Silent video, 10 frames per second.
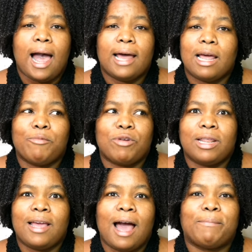And I'm
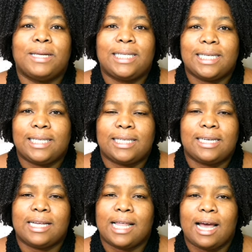really happy to
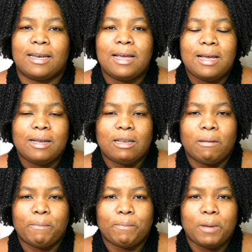see that
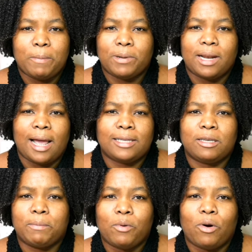the people that I
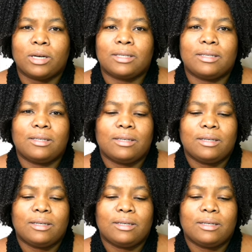support,